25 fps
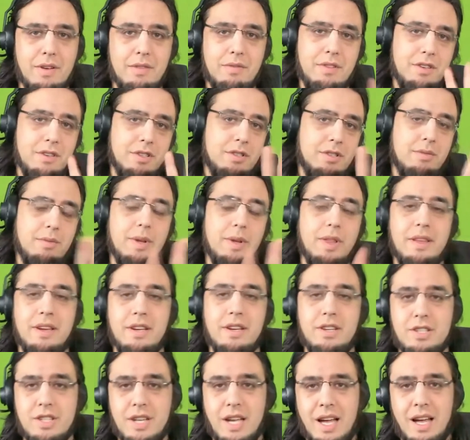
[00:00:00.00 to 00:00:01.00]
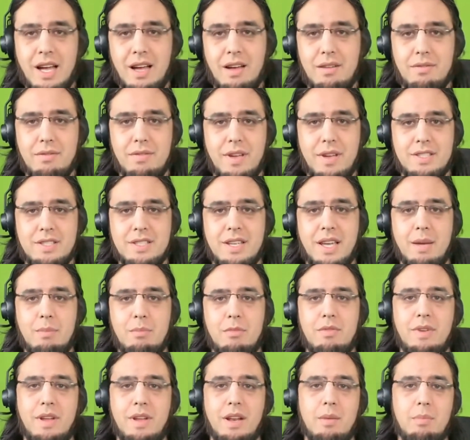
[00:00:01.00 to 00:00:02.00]
If there's three things you have as a game
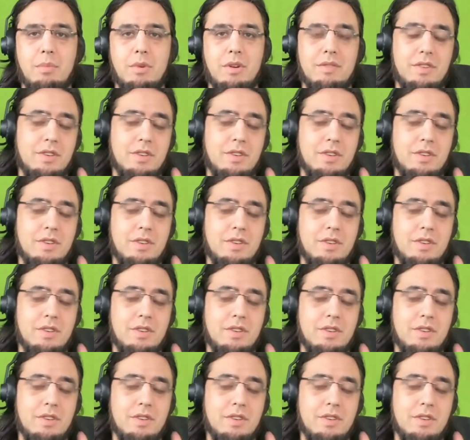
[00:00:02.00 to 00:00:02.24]
developer,